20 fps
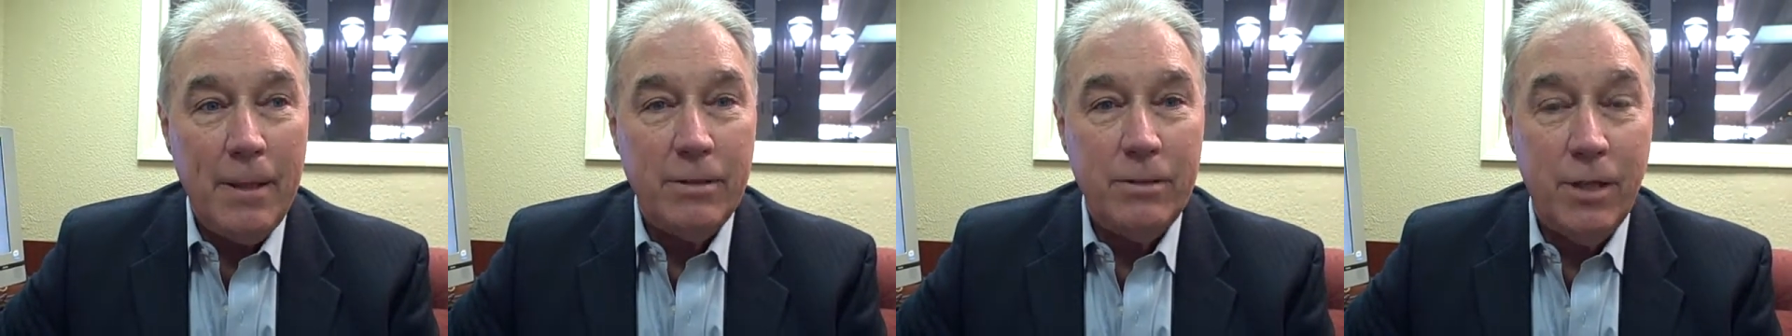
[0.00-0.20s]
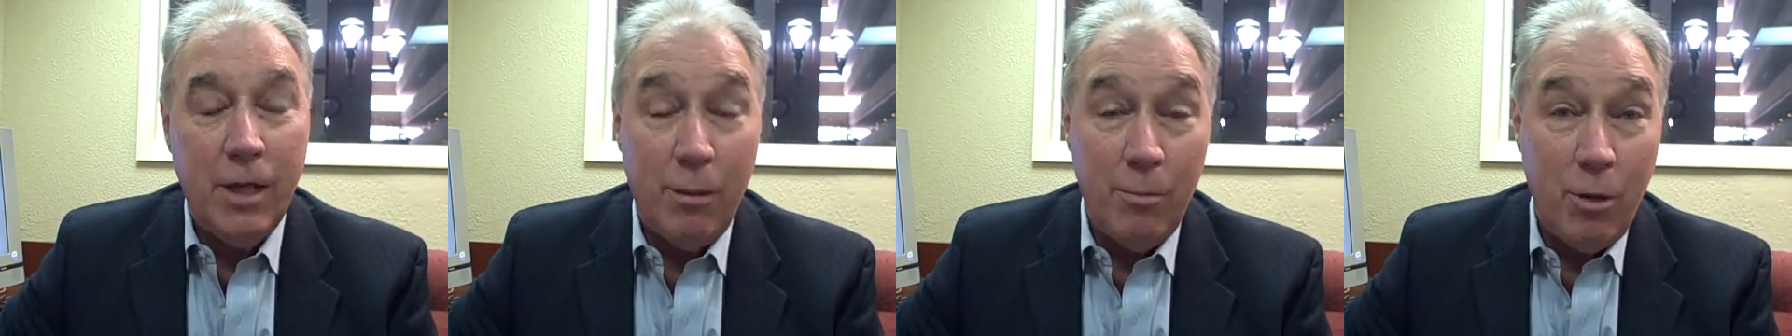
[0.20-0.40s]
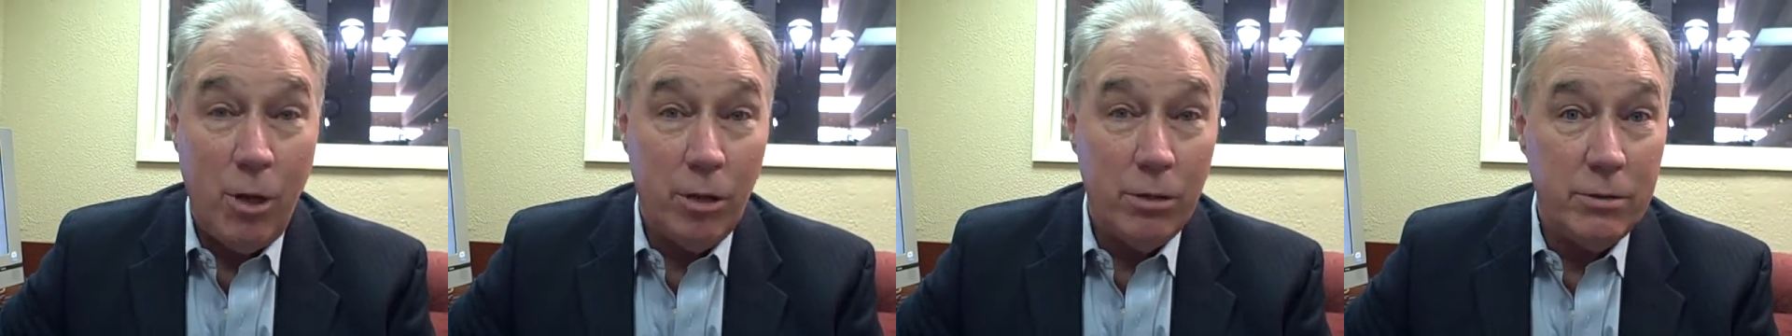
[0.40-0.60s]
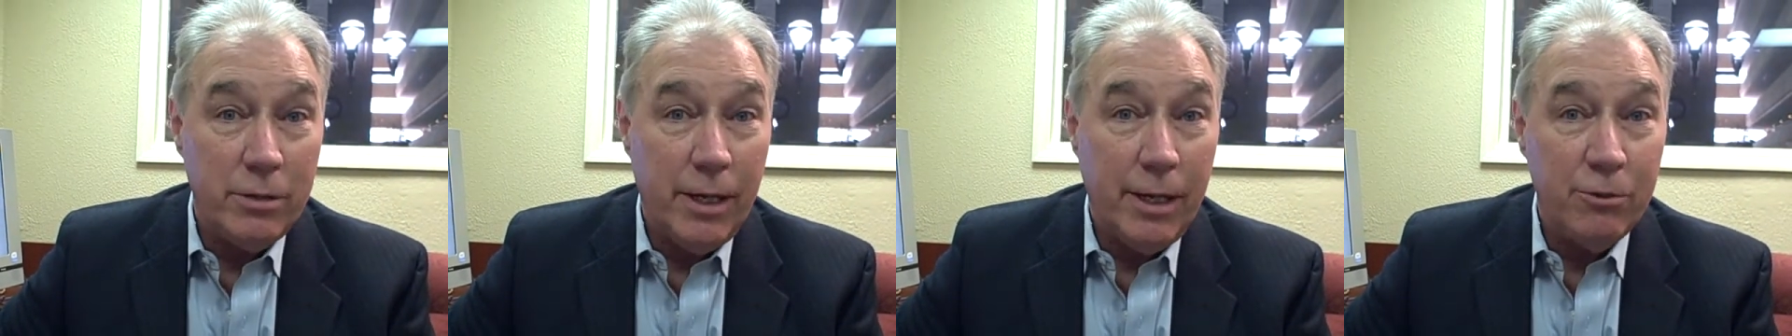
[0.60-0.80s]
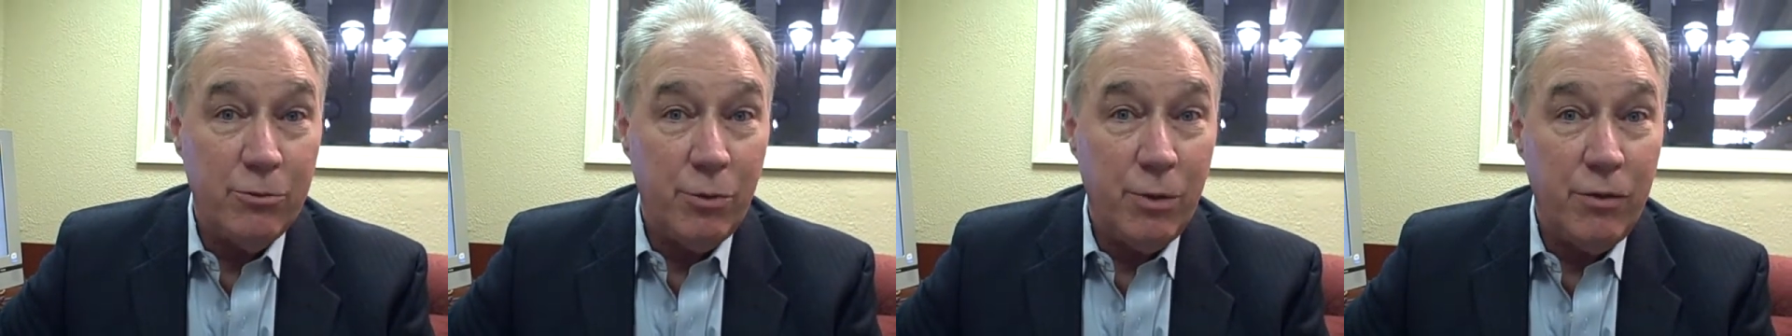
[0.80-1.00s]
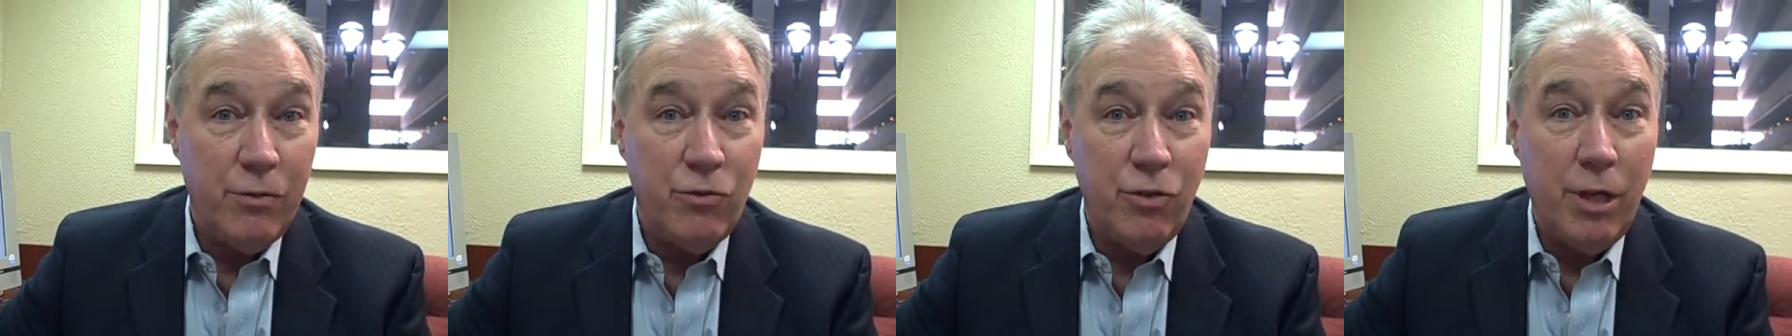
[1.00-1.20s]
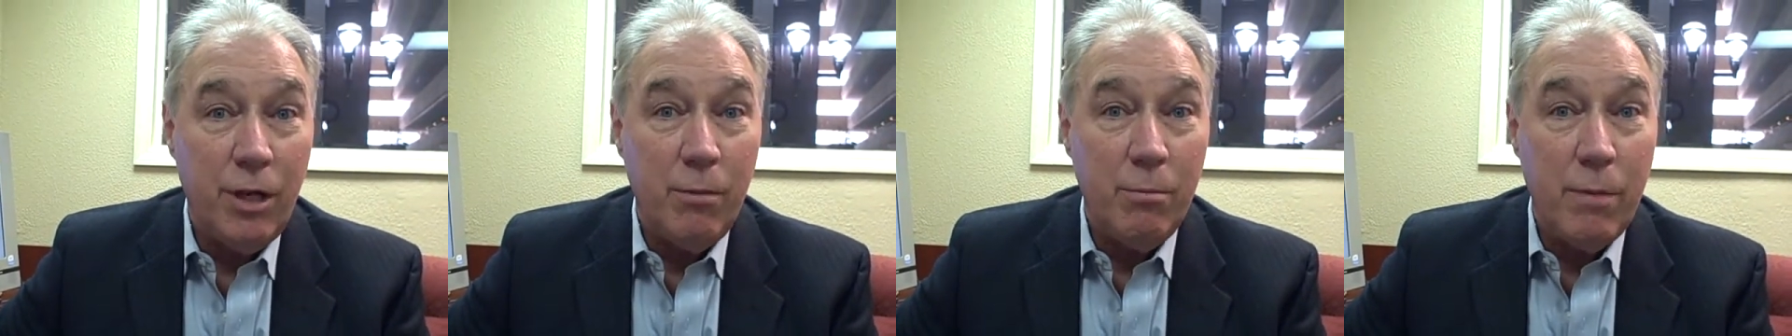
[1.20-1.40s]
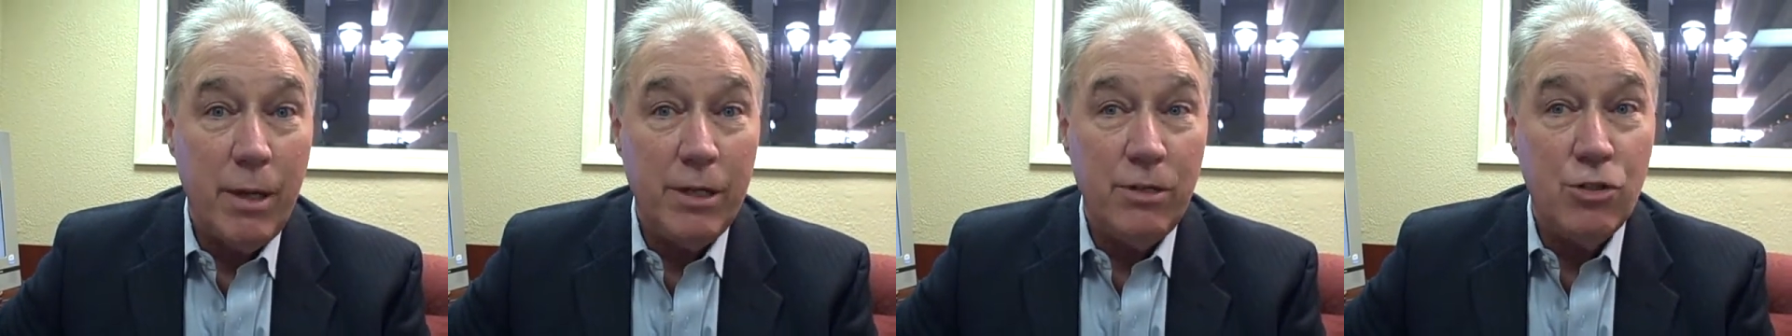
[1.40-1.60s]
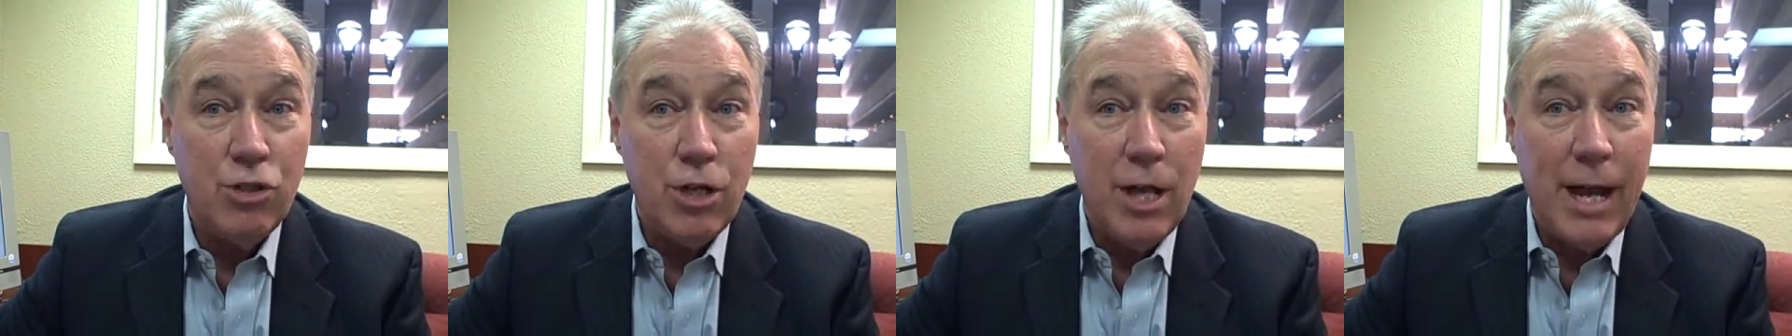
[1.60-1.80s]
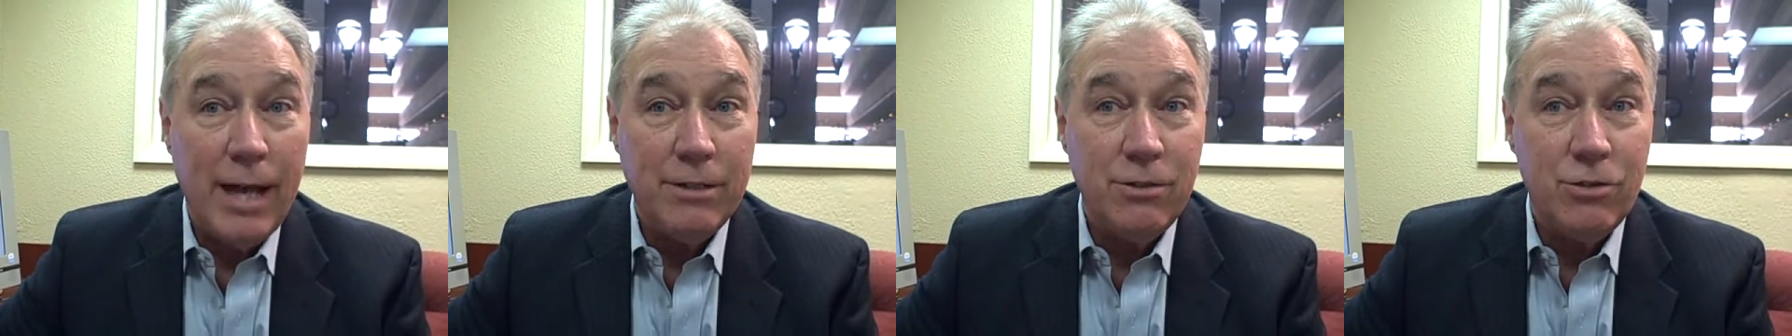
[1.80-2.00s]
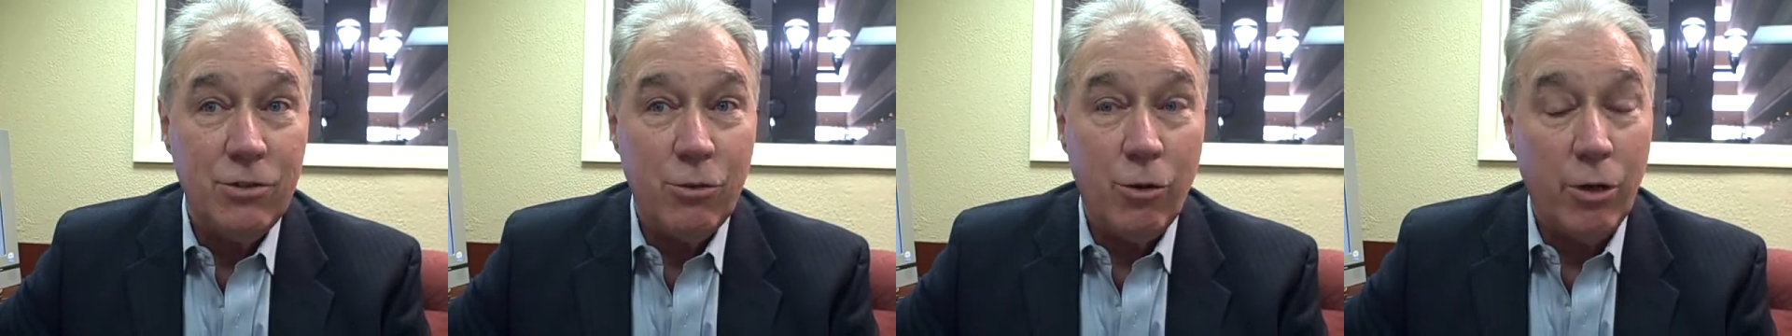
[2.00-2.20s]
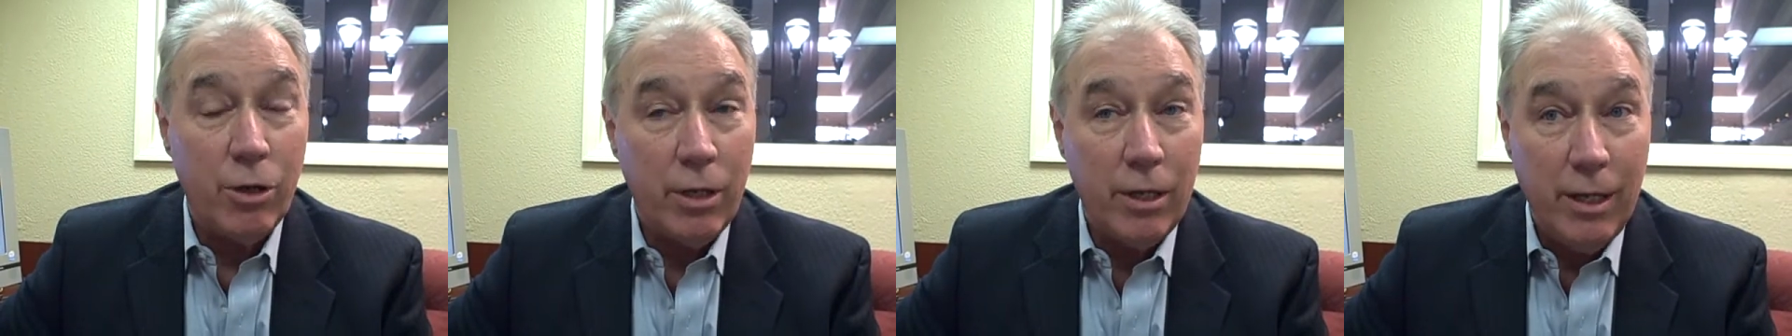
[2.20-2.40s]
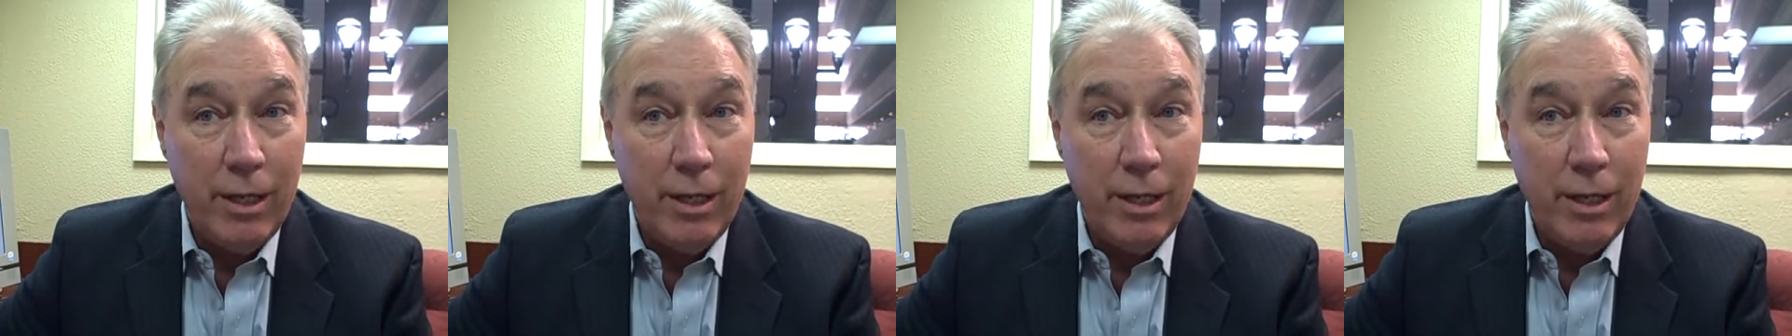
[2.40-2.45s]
Tom, all the times we've seen him make shots or